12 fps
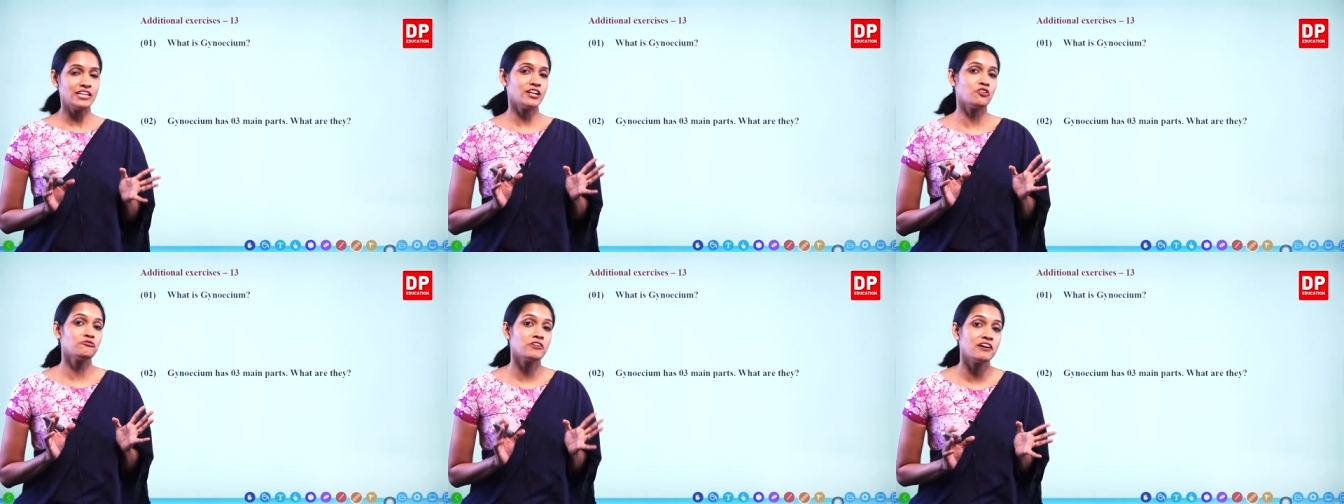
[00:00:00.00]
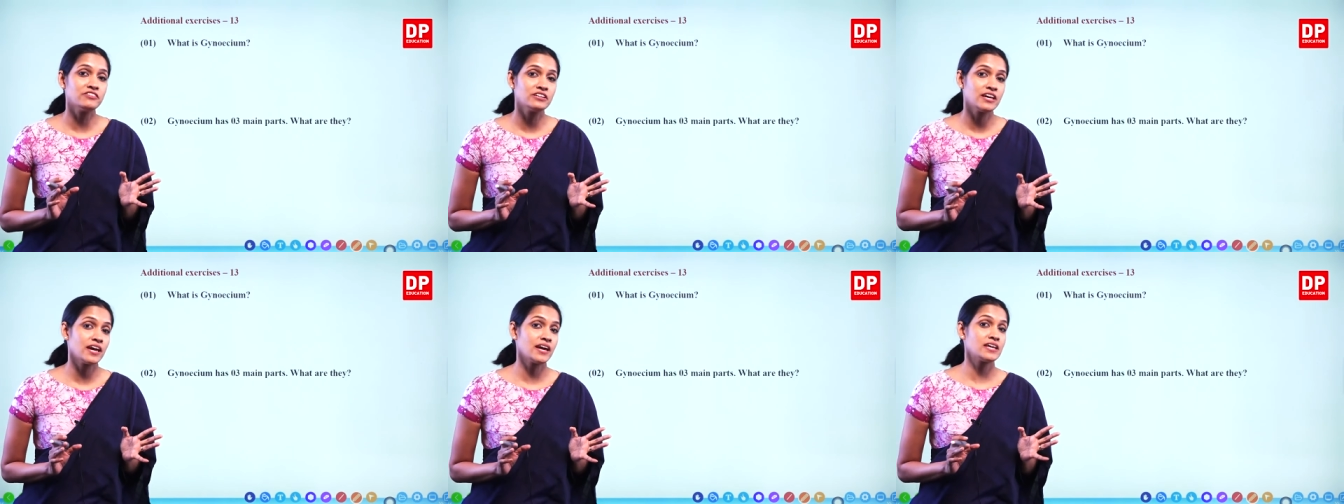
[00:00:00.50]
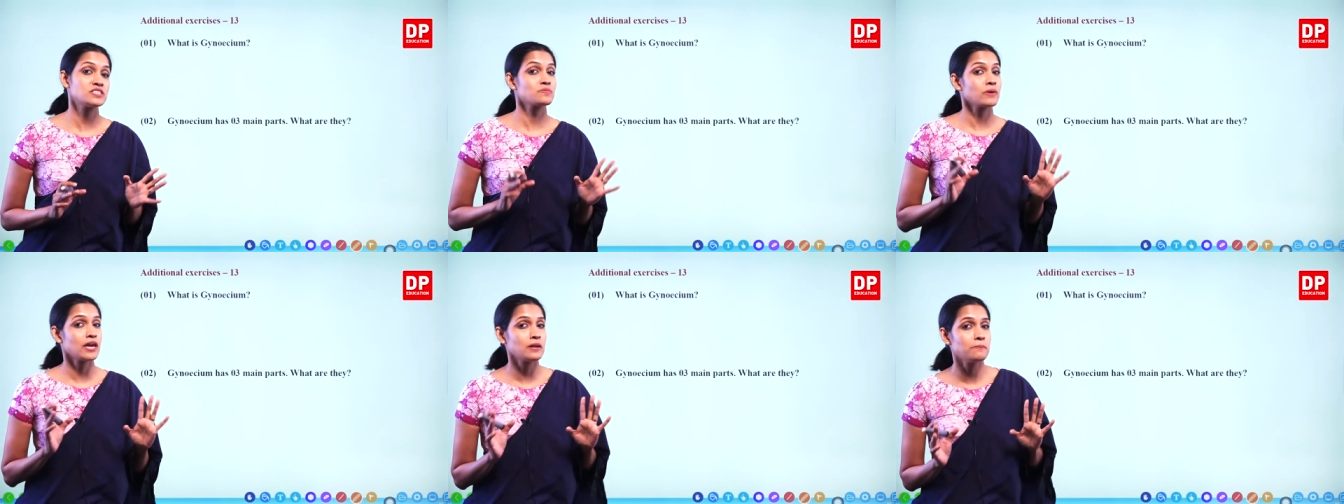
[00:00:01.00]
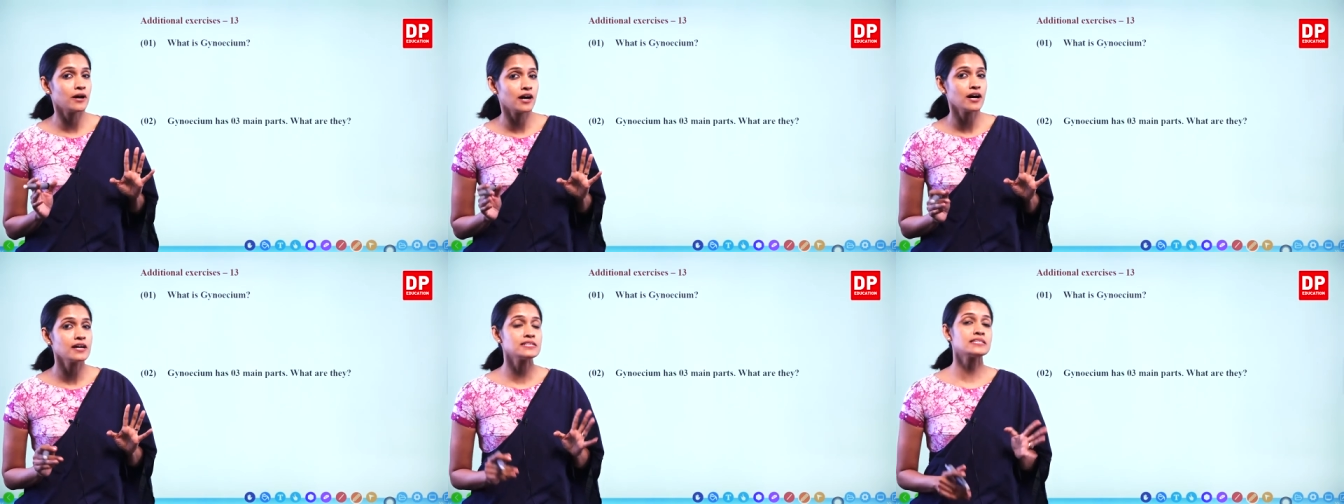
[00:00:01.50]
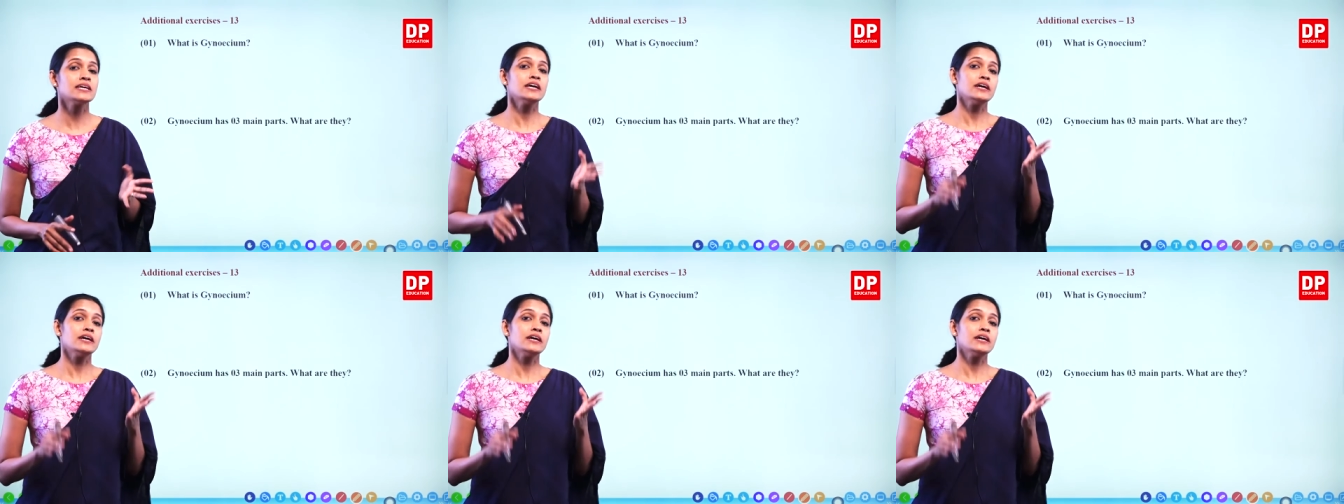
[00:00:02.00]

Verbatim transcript: Now, flower has main parts.